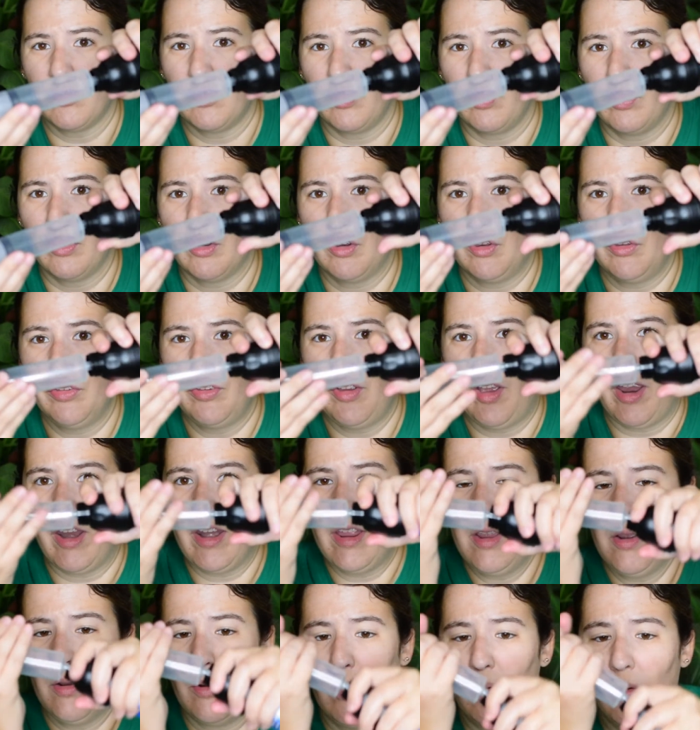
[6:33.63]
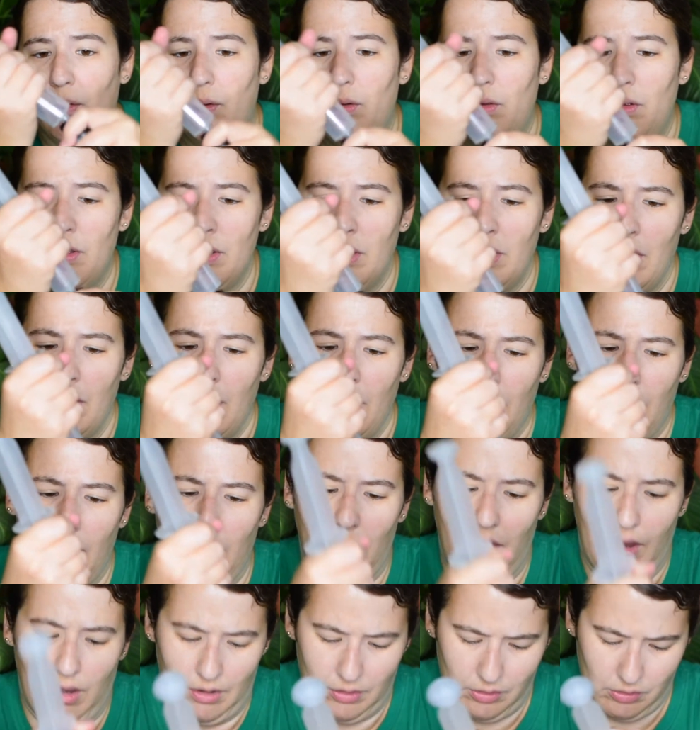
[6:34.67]
a little tiny hole,
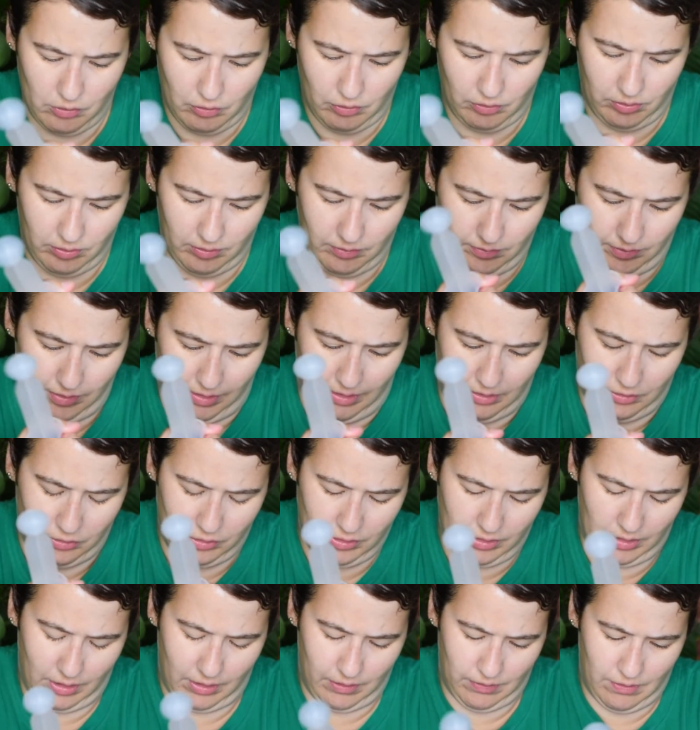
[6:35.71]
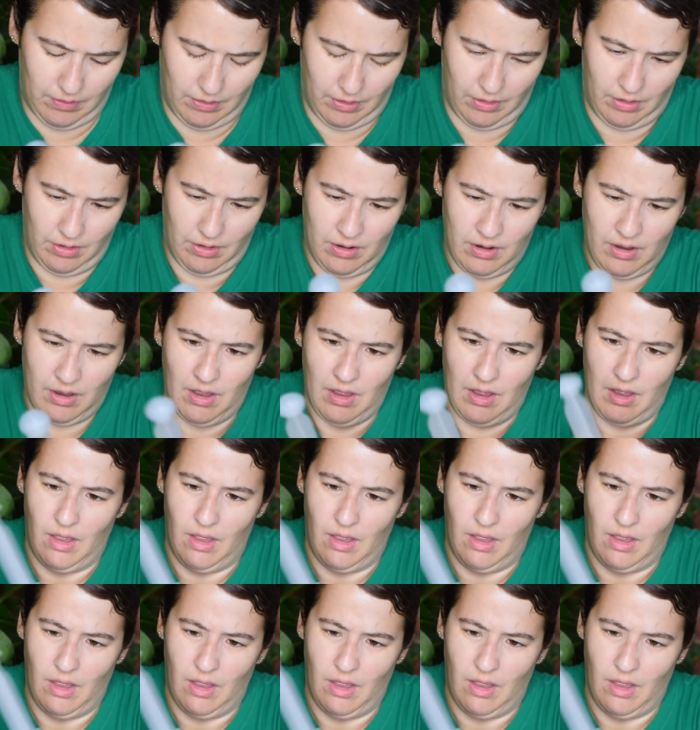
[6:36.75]
and you just attach it on there,